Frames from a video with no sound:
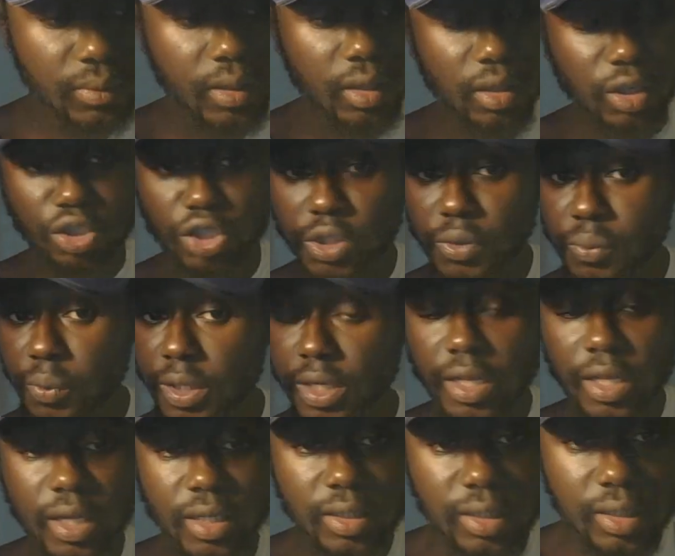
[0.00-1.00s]
It's just what
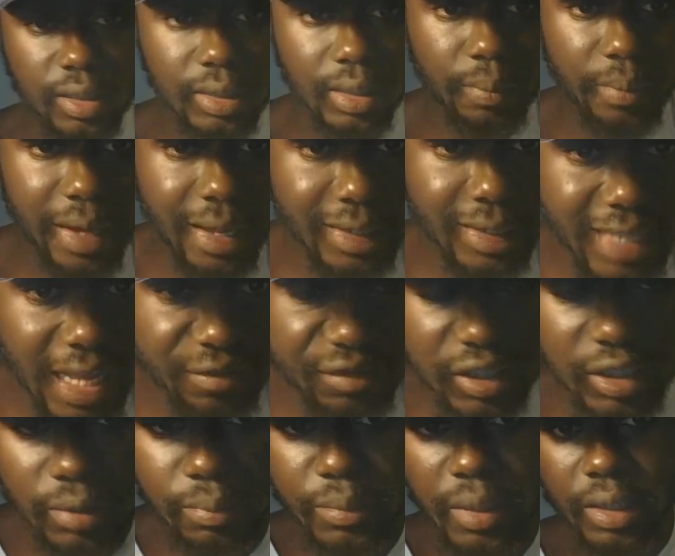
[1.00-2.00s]
it is. The man is
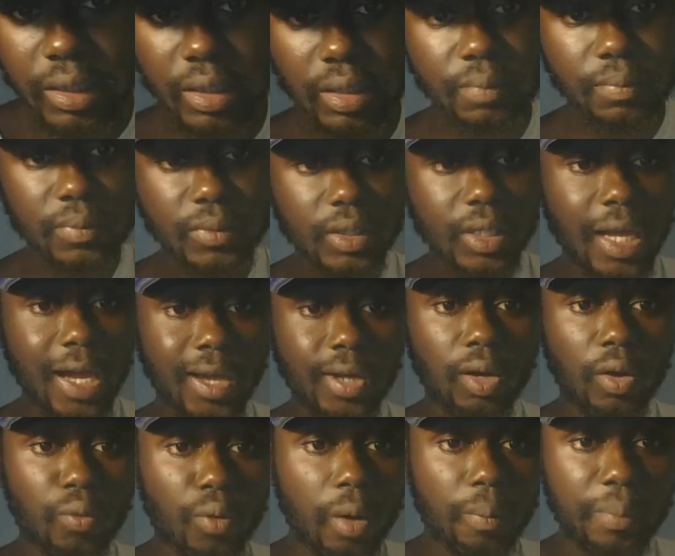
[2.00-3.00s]
after the money. I don't
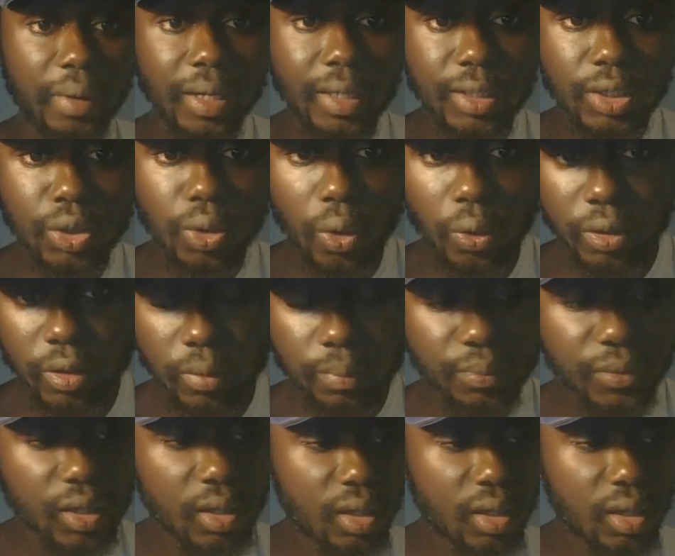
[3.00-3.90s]
know what Billy told him,